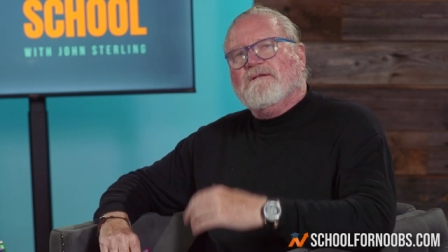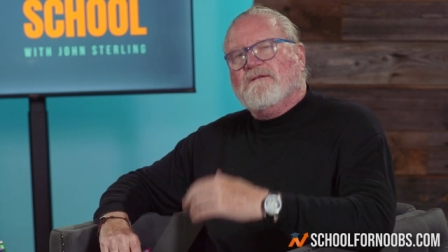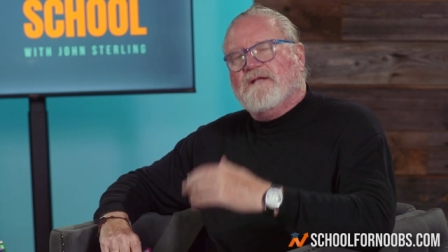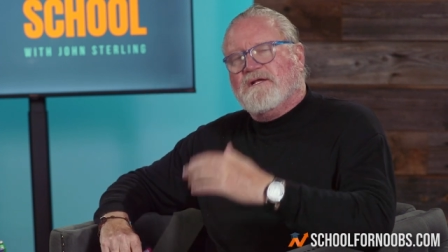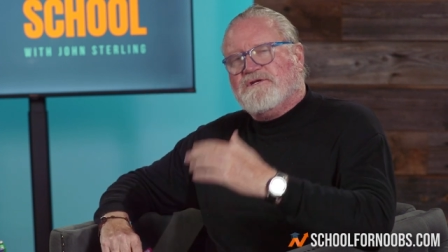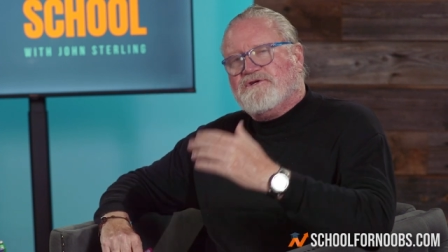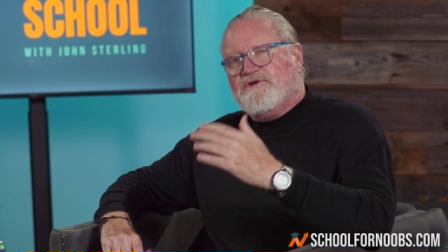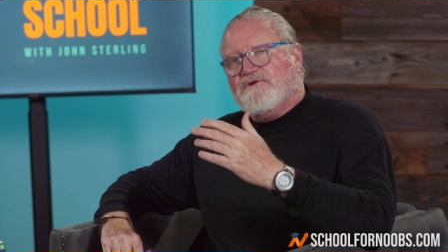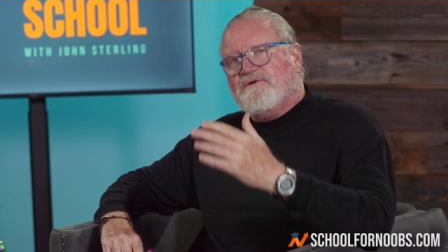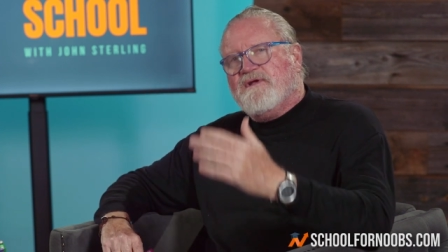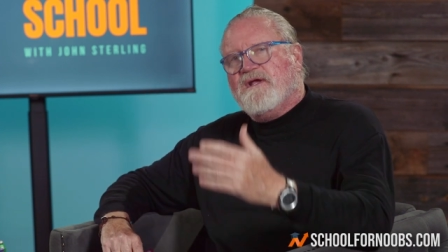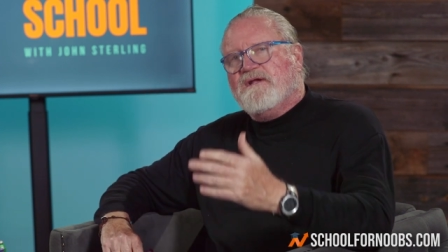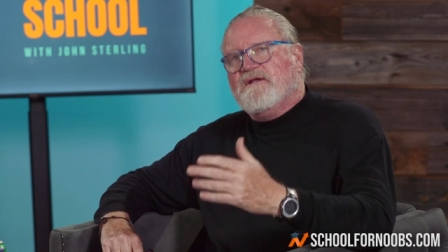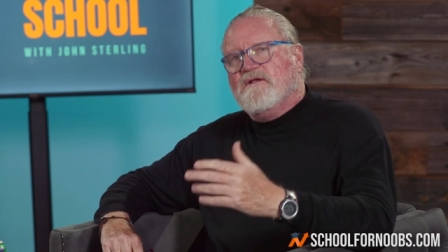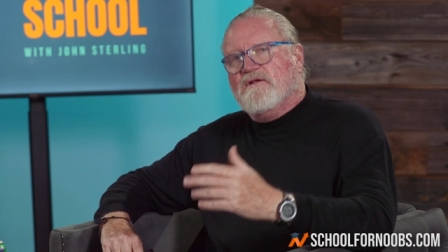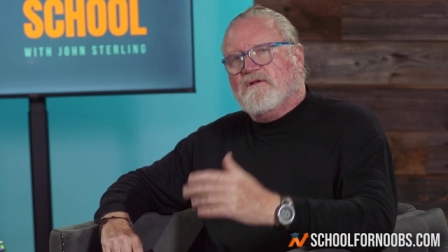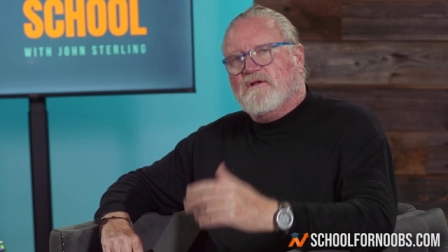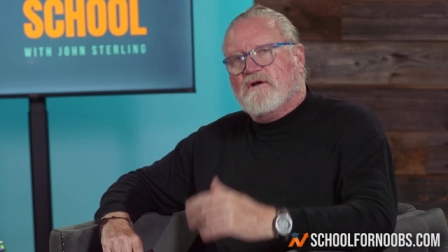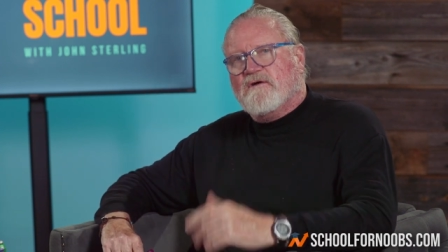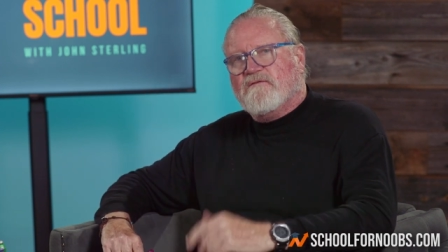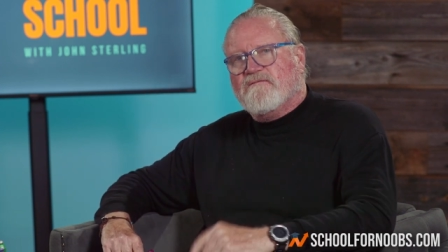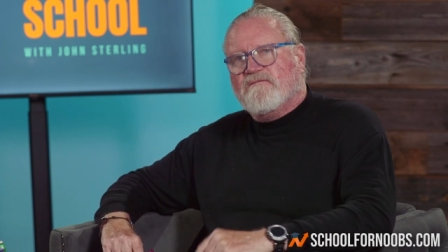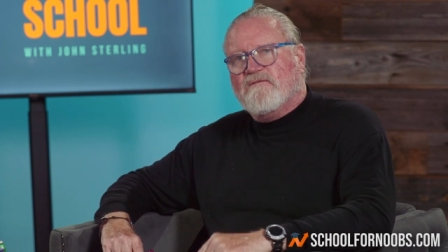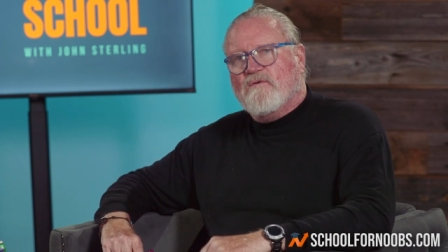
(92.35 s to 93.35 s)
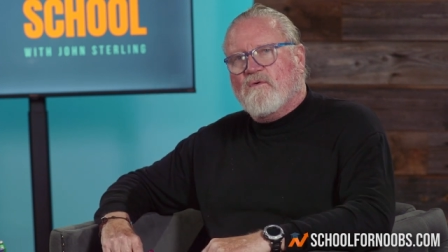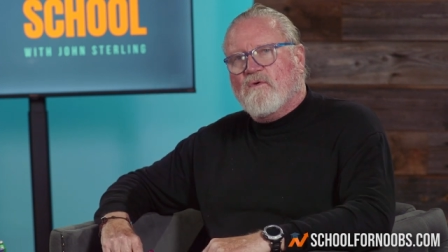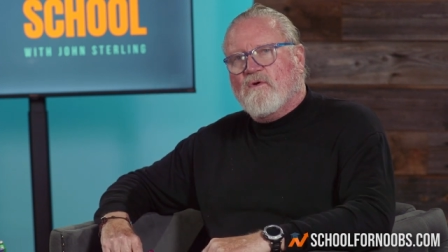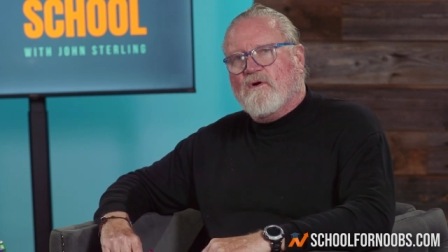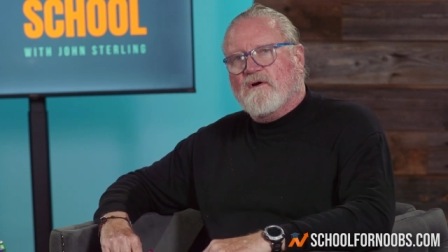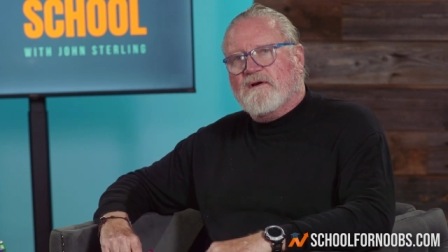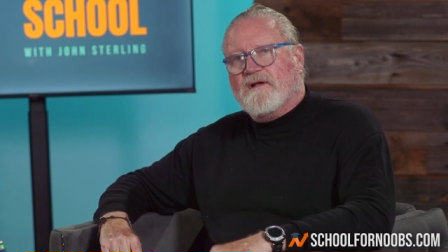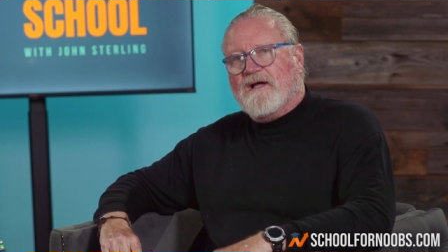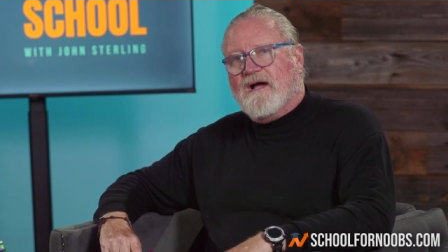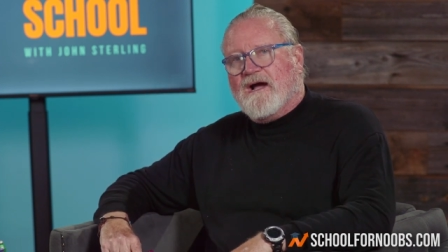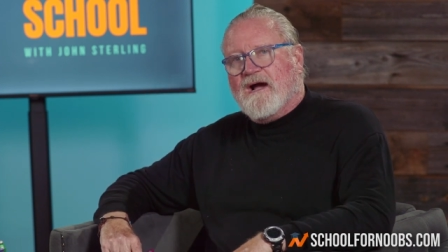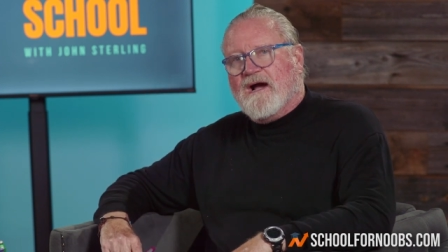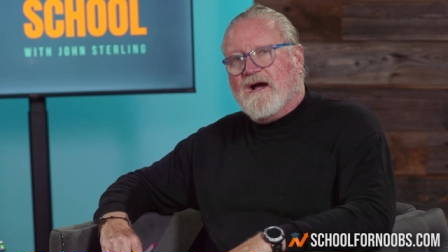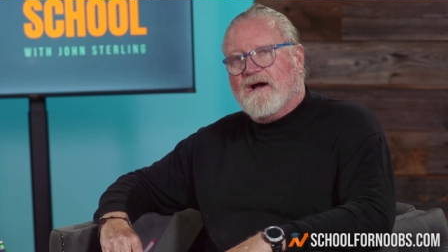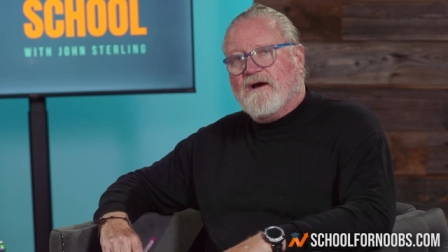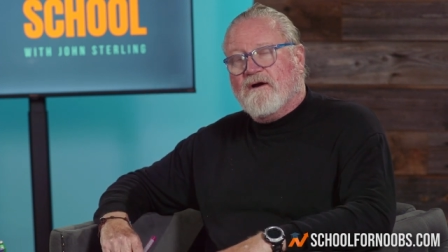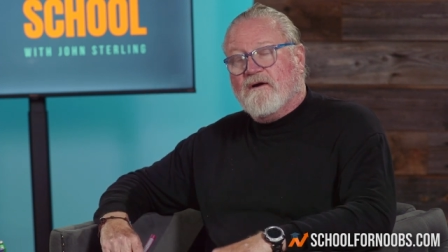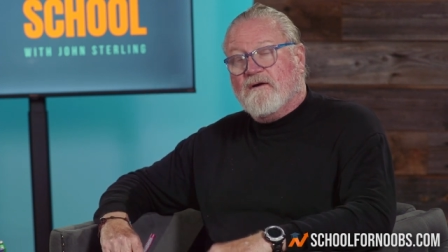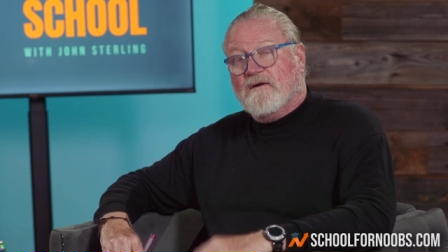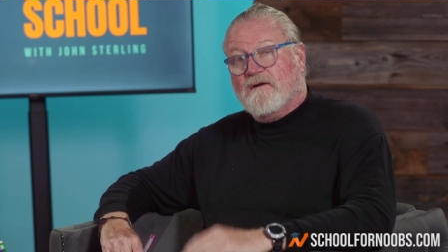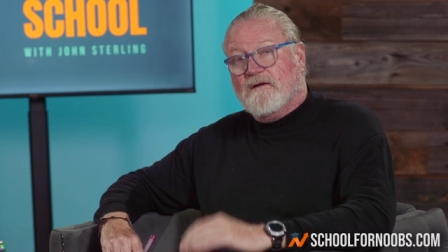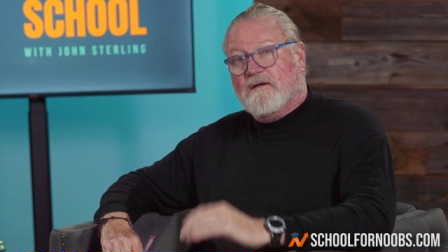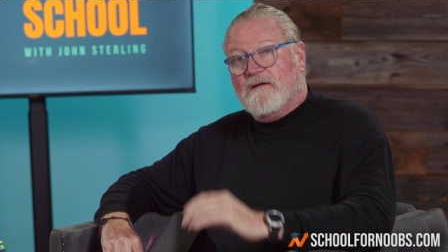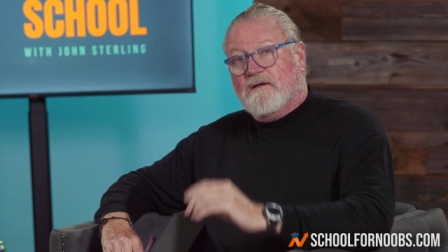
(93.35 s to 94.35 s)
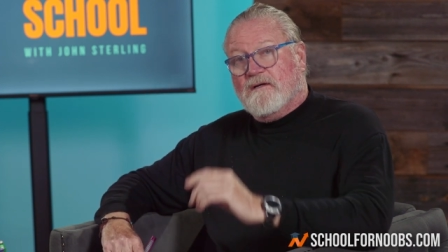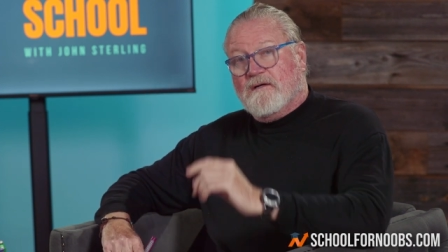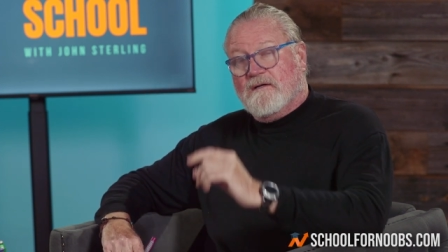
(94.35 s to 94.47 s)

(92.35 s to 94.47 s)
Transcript: that you need to look for to hire